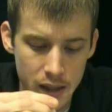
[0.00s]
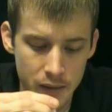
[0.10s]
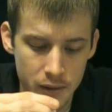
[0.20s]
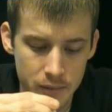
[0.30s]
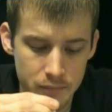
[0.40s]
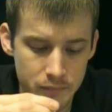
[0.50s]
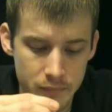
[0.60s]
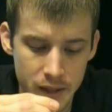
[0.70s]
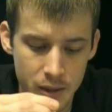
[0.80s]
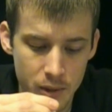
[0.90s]
Give it
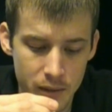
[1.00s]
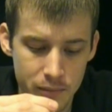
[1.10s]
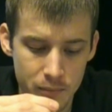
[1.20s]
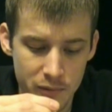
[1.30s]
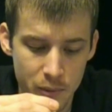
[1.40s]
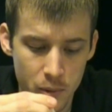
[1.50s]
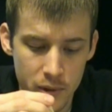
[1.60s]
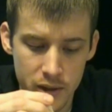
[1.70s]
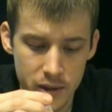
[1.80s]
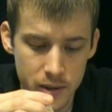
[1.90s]
anywhere from
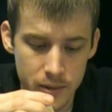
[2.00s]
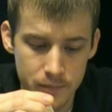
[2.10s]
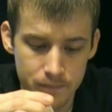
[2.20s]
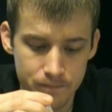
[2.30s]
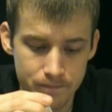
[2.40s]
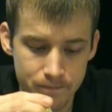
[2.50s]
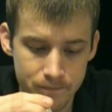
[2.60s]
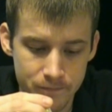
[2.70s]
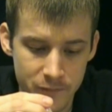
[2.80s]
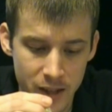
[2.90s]
4 to
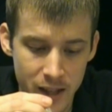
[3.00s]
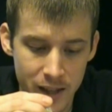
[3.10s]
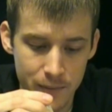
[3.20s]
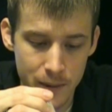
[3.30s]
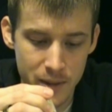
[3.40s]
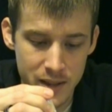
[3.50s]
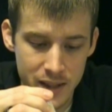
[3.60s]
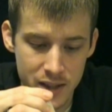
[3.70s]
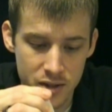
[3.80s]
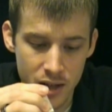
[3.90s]
5, maybe
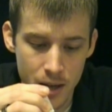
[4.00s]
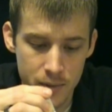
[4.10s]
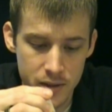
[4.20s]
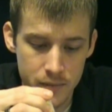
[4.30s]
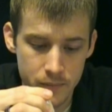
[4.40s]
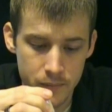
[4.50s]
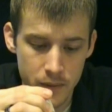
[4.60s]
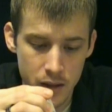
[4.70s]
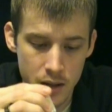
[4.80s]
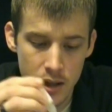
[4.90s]
6 drops.
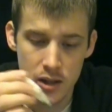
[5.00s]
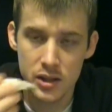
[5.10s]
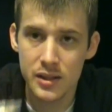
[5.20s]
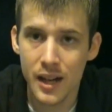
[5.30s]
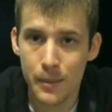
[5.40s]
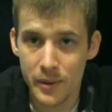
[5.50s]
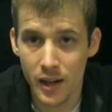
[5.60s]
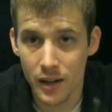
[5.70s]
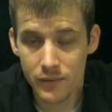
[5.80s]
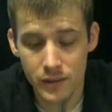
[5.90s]
Just top it
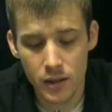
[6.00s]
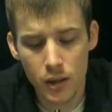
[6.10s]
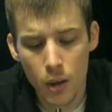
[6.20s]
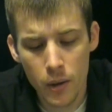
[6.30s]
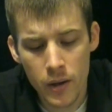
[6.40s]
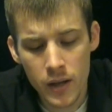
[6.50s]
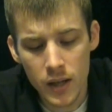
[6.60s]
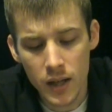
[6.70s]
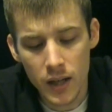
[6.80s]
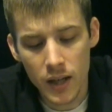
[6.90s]
off.
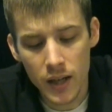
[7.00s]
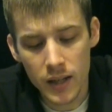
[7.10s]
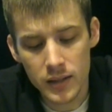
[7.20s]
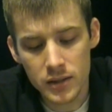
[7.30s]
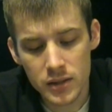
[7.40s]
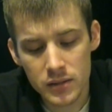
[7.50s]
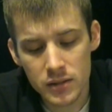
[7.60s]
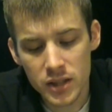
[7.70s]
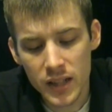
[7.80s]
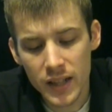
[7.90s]
And just
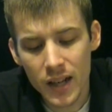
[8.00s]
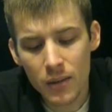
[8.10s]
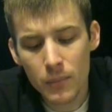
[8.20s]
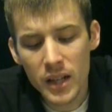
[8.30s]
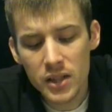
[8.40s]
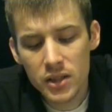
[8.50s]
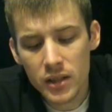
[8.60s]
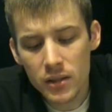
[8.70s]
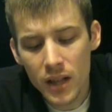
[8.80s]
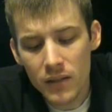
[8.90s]
check it out. Make sure
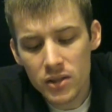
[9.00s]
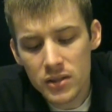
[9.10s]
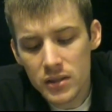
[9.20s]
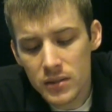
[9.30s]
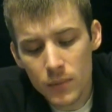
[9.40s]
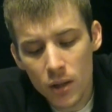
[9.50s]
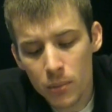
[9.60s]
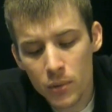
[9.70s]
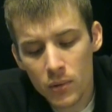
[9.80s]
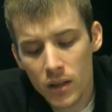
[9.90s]
you have just a small
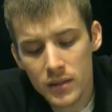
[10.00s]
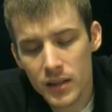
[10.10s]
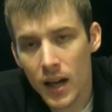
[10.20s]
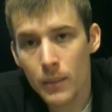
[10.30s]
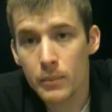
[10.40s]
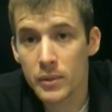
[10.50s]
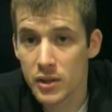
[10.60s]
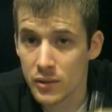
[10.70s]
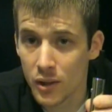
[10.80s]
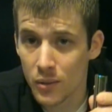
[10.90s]
pool on top, but
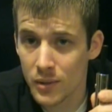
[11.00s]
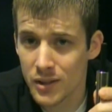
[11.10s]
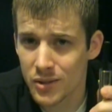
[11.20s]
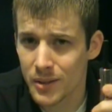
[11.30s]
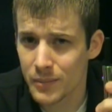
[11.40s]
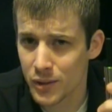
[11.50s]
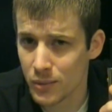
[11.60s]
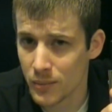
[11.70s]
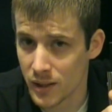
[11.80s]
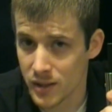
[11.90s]
you don't want to drip too
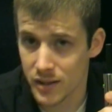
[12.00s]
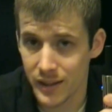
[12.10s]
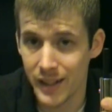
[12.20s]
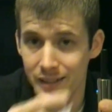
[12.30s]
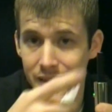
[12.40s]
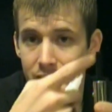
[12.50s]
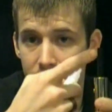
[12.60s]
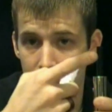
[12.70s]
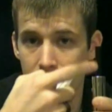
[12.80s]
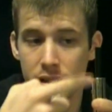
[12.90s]
much that
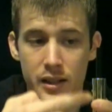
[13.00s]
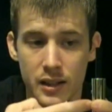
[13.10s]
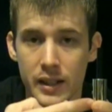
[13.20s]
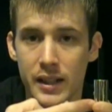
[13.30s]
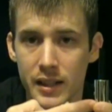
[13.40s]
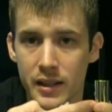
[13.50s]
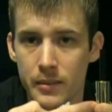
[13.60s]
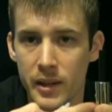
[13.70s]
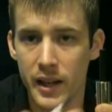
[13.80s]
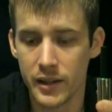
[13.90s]
you're going to leak into
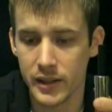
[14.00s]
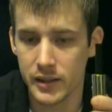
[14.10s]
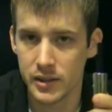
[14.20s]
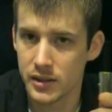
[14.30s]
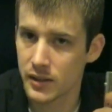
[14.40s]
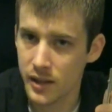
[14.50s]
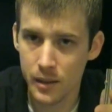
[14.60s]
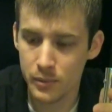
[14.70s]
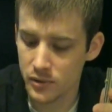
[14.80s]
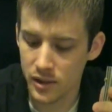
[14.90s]
the battery. Just a
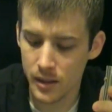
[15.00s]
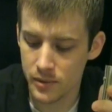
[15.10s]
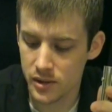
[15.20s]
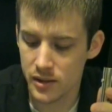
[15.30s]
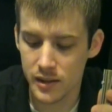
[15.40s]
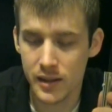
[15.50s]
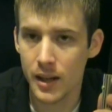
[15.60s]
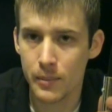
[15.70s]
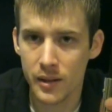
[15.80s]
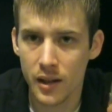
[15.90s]
couple drops just to
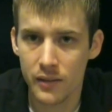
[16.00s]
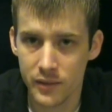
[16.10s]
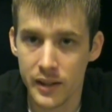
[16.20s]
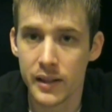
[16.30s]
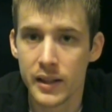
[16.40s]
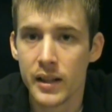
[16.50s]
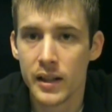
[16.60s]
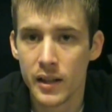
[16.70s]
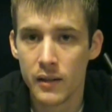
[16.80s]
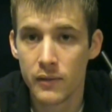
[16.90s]
top it off and
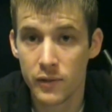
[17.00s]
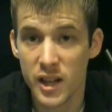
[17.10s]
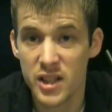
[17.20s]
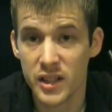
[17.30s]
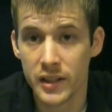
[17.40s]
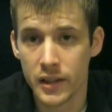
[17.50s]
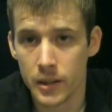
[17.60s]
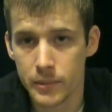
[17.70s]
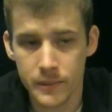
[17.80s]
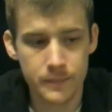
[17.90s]
freshen it up.